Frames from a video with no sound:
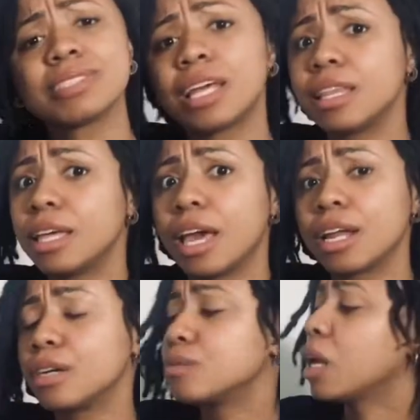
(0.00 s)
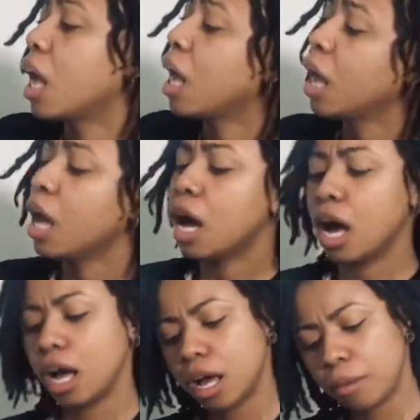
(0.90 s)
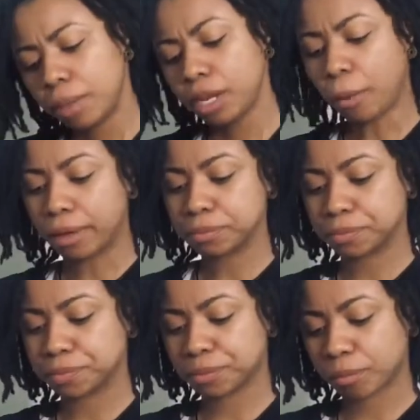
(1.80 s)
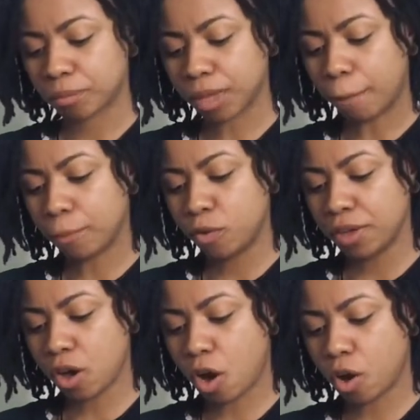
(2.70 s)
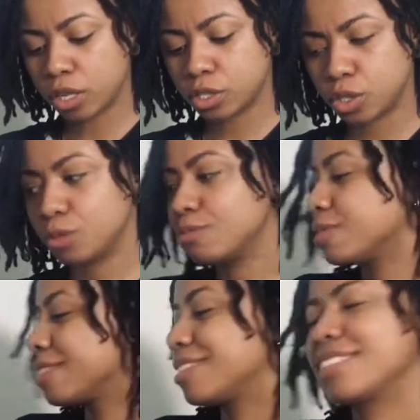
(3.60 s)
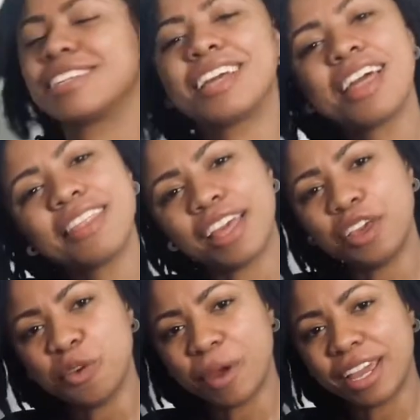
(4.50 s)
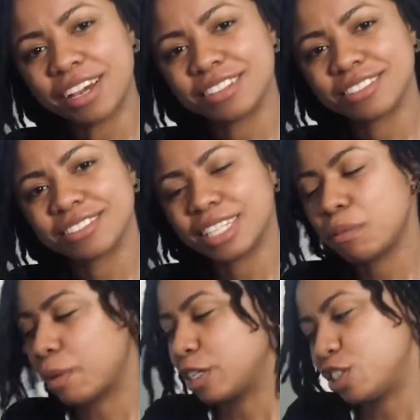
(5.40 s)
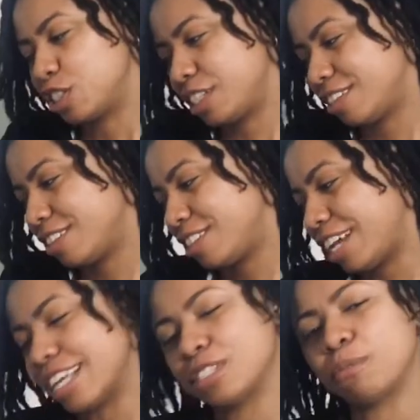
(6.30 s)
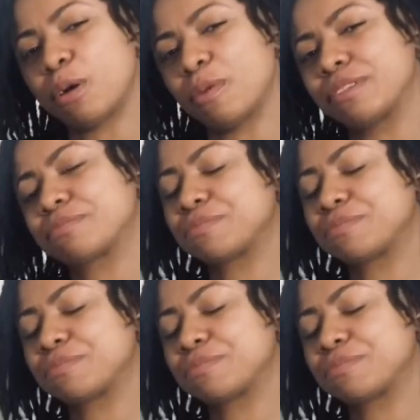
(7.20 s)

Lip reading: The ghetto. Anyway, moving on to, thank you, Rael. Let me make sure she has her moment.